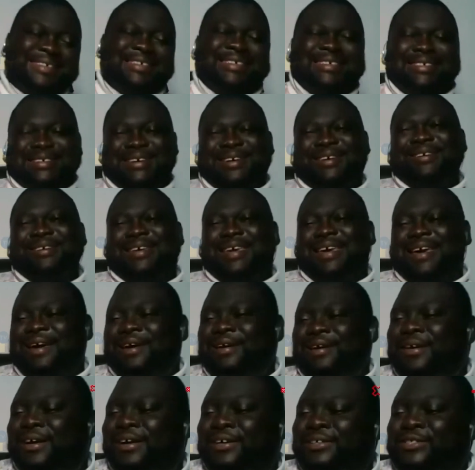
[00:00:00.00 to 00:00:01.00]

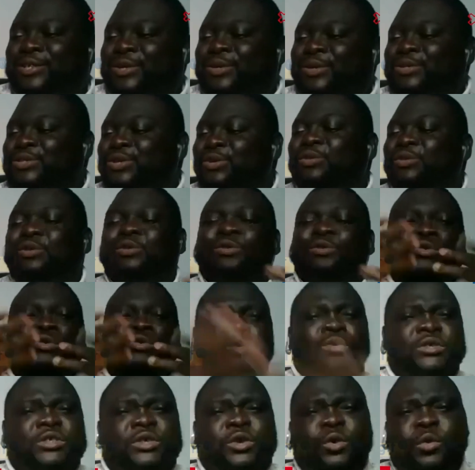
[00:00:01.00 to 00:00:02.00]
Okay. So
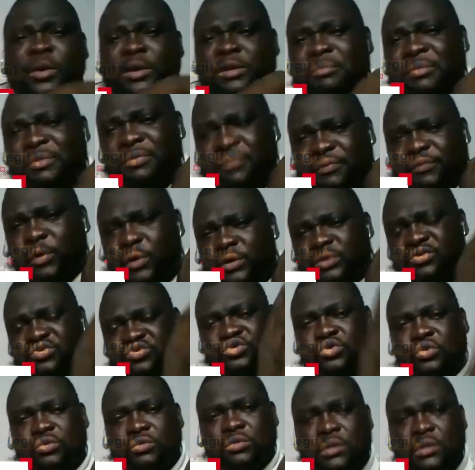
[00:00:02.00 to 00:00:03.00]
who's queen before the
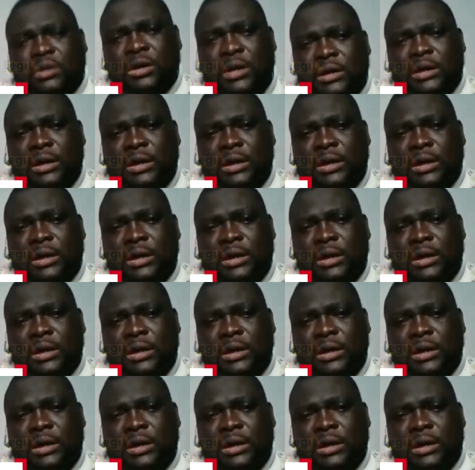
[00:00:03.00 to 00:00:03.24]
show?